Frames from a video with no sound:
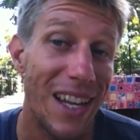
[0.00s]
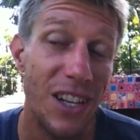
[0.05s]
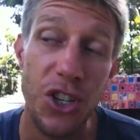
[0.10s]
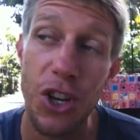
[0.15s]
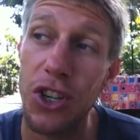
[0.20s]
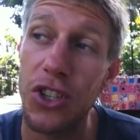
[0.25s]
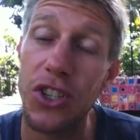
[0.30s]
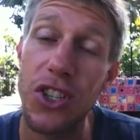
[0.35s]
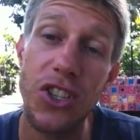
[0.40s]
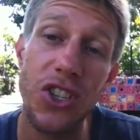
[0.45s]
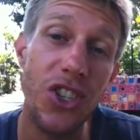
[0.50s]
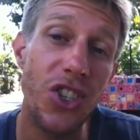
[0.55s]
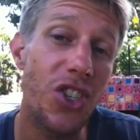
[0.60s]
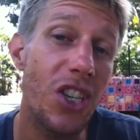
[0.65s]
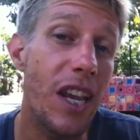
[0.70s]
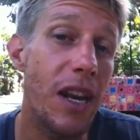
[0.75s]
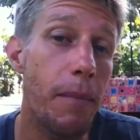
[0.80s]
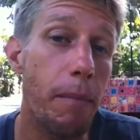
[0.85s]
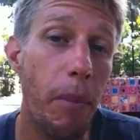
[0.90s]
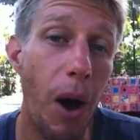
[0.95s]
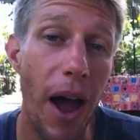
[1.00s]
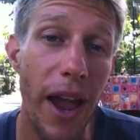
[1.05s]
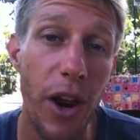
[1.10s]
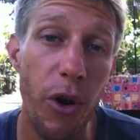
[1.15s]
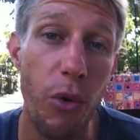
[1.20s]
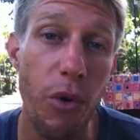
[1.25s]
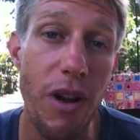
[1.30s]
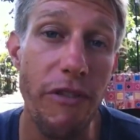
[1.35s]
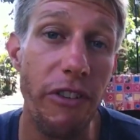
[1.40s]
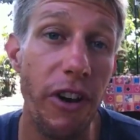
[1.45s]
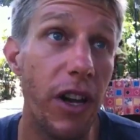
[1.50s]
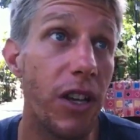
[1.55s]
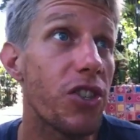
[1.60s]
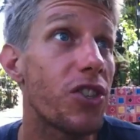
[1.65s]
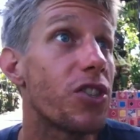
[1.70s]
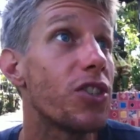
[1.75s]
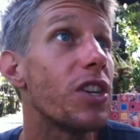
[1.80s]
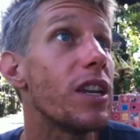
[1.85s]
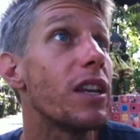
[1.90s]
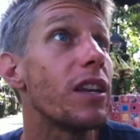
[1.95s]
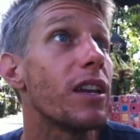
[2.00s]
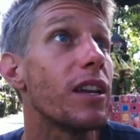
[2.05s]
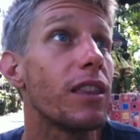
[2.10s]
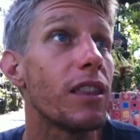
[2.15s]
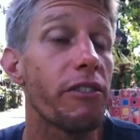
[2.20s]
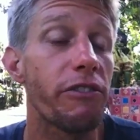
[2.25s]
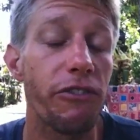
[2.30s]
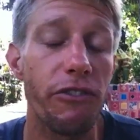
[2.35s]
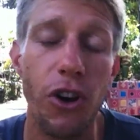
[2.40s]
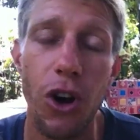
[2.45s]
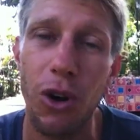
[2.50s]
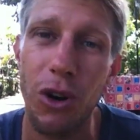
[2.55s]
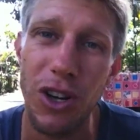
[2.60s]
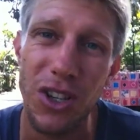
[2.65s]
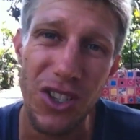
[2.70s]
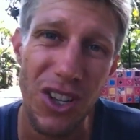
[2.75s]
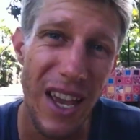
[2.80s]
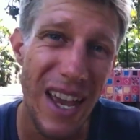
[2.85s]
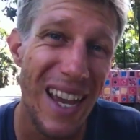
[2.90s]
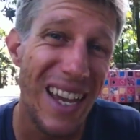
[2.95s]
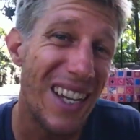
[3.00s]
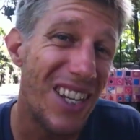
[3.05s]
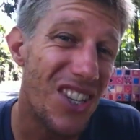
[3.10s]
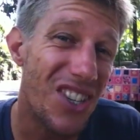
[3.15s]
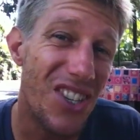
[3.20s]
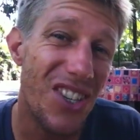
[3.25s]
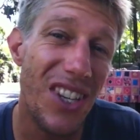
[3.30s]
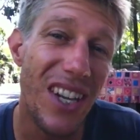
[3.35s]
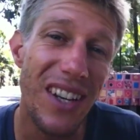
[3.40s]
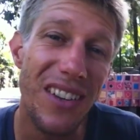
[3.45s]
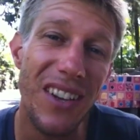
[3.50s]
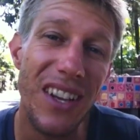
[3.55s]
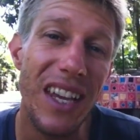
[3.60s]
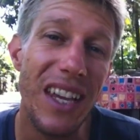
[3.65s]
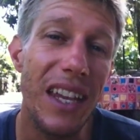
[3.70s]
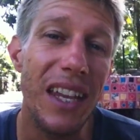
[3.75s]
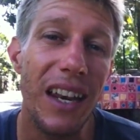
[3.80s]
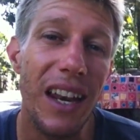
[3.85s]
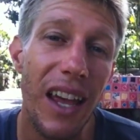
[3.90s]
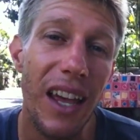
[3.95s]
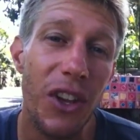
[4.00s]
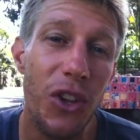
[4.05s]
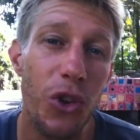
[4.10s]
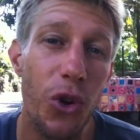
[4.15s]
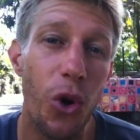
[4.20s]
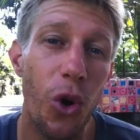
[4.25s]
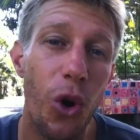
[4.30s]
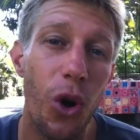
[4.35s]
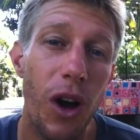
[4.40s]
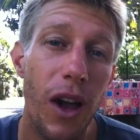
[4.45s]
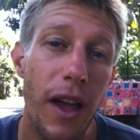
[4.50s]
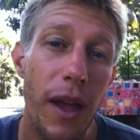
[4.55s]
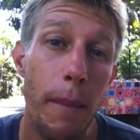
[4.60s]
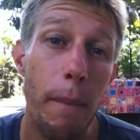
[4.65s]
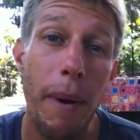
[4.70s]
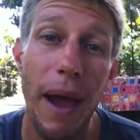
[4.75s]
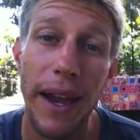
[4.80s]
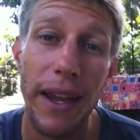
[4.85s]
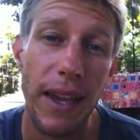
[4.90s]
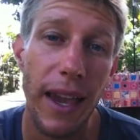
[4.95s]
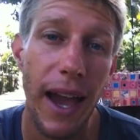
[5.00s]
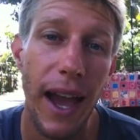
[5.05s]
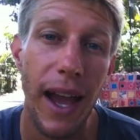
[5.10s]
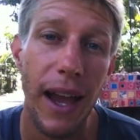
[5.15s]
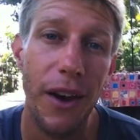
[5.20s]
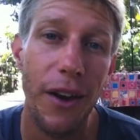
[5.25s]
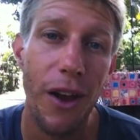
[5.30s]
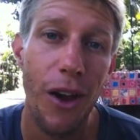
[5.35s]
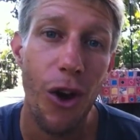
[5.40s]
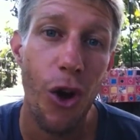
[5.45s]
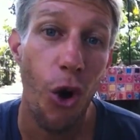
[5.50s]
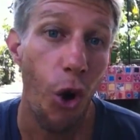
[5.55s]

Just to sit by a river, sit in the forest, sit in your backyard,